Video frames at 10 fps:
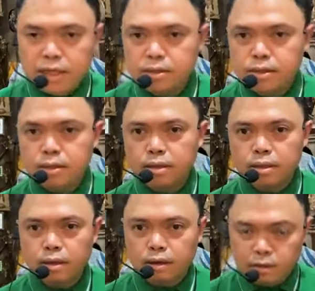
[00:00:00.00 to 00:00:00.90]
These
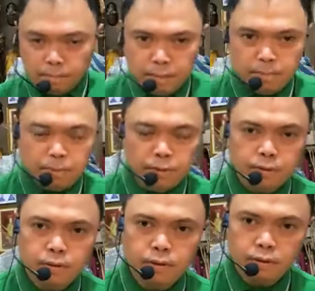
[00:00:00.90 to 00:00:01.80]
are the
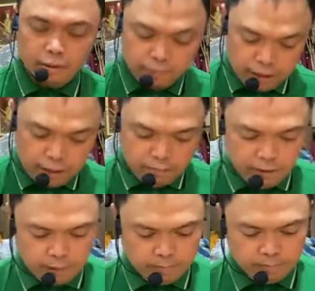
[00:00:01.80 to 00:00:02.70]
people of
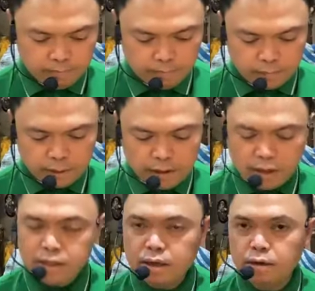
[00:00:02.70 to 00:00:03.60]
Nineveh.
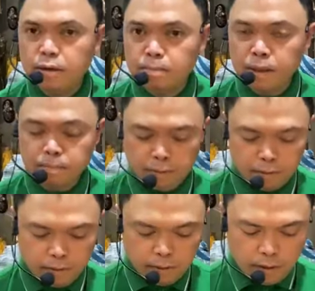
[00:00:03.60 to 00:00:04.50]
These are the
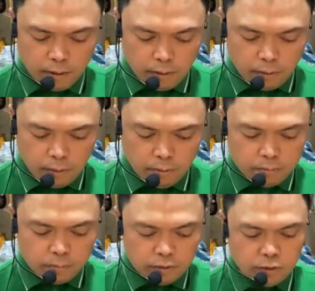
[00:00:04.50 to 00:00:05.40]
people
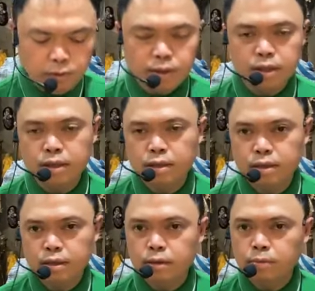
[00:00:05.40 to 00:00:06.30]
whom Jonah
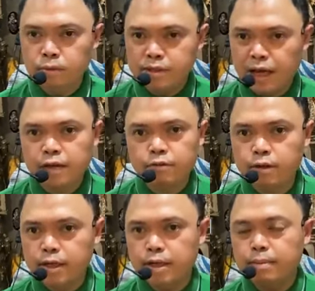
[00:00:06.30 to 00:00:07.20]
was
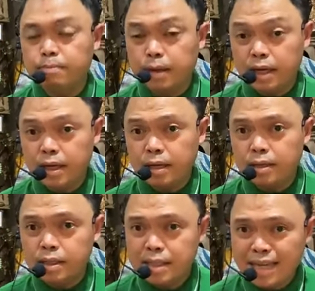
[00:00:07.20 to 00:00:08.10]
actually
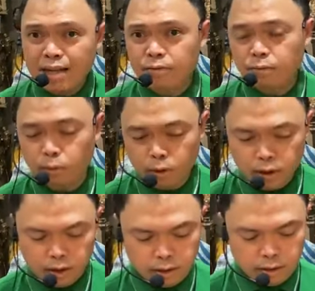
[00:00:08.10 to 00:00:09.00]
being sent
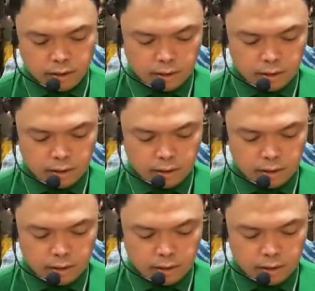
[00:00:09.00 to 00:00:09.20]
for.